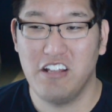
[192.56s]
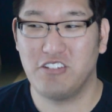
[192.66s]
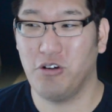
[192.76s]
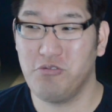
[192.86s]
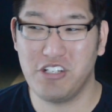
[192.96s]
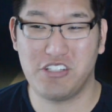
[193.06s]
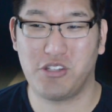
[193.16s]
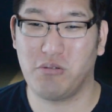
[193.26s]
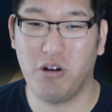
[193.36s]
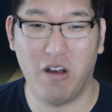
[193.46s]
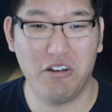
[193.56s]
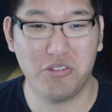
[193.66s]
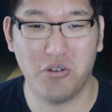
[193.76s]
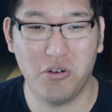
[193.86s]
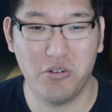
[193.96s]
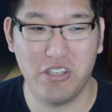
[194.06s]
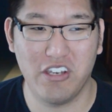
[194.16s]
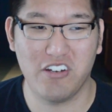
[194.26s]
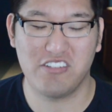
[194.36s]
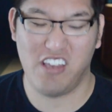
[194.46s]
don't just throw out the whole
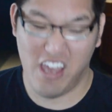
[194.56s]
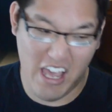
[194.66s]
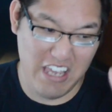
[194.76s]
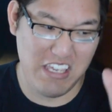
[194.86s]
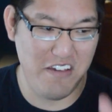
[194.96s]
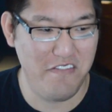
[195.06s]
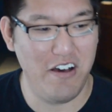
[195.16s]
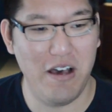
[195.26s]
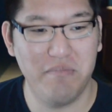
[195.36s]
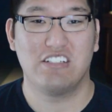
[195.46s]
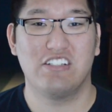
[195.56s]
year and say, I give up.